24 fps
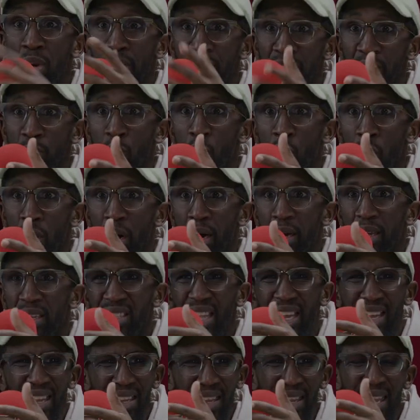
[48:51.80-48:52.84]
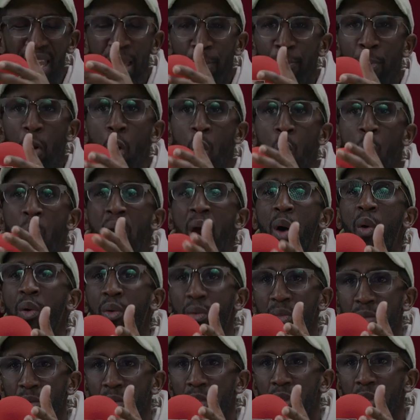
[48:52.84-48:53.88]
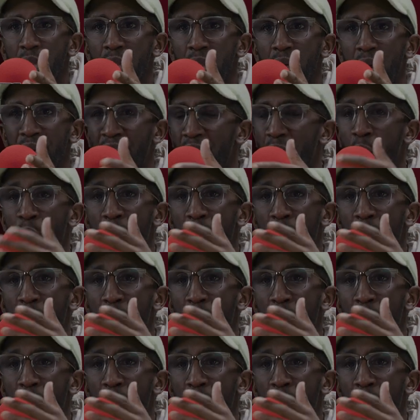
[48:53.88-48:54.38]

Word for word: lives in water. It's like a hippo whale. I don't know